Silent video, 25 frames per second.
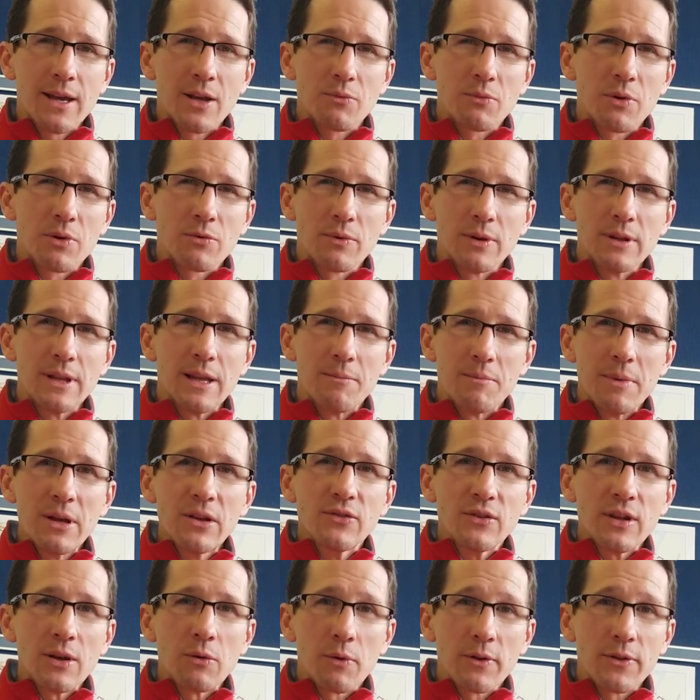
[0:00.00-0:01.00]
and we're really
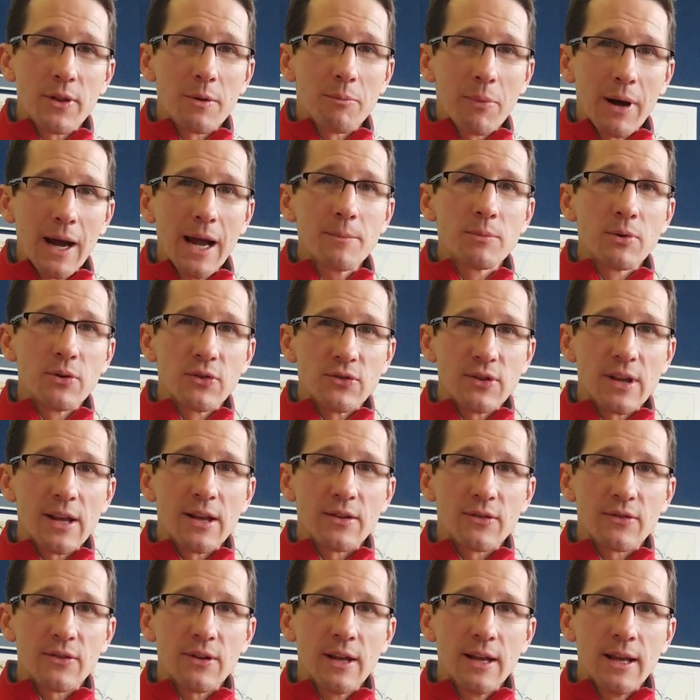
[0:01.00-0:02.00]
missing what the Bible
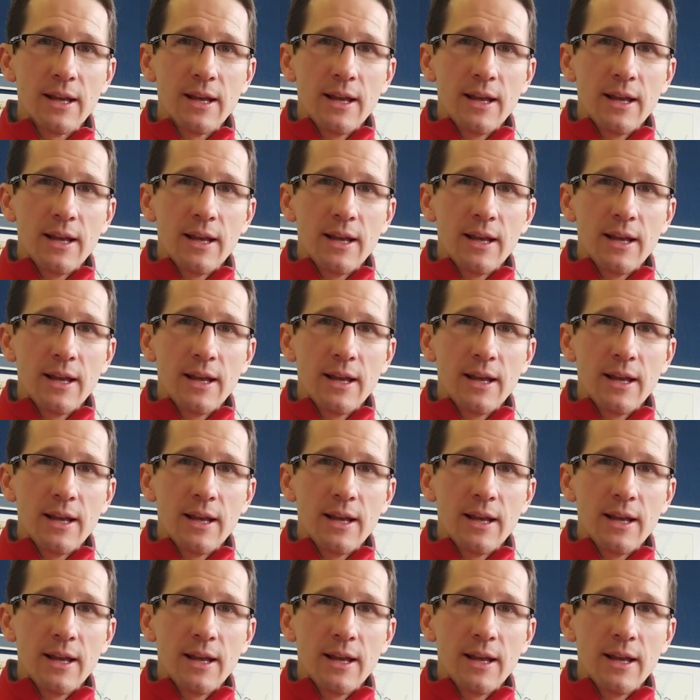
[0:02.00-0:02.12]
says